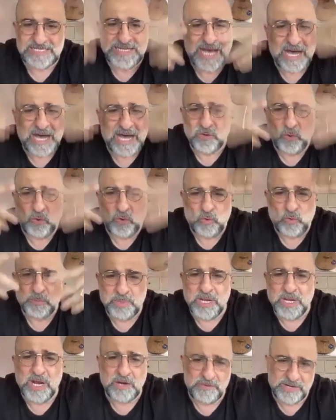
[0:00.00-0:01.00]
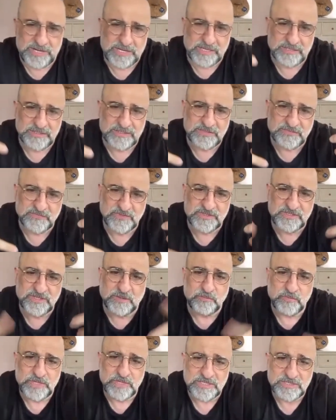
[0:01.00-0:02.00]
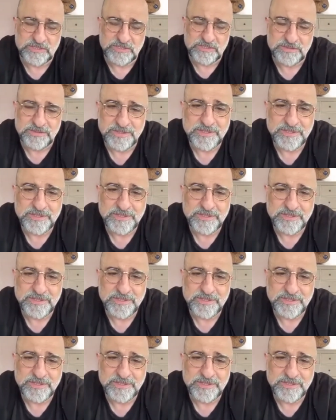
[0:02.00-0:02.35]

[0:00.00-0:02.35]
out all the blurriness for some reason.